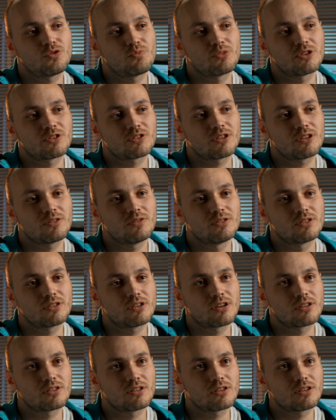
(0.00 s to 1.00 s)
It's hard
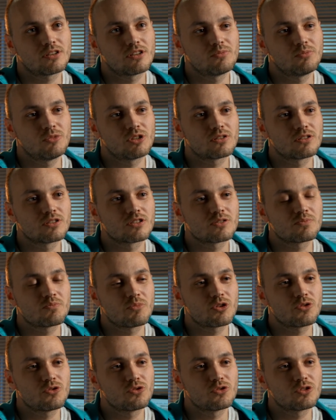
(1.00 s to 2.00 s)
to imagine
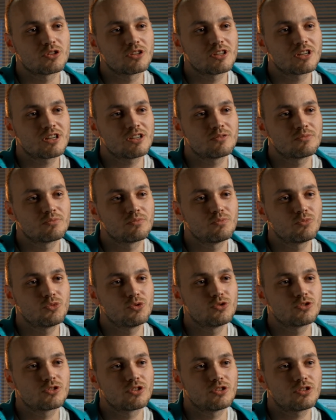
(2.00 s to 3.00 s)
how such a
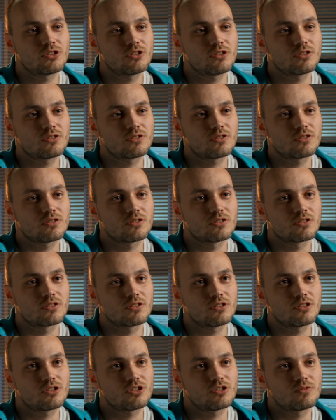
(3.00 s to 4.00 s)
quiet and peaceful
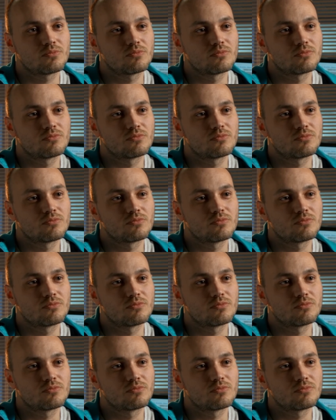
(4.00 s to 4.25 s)
game can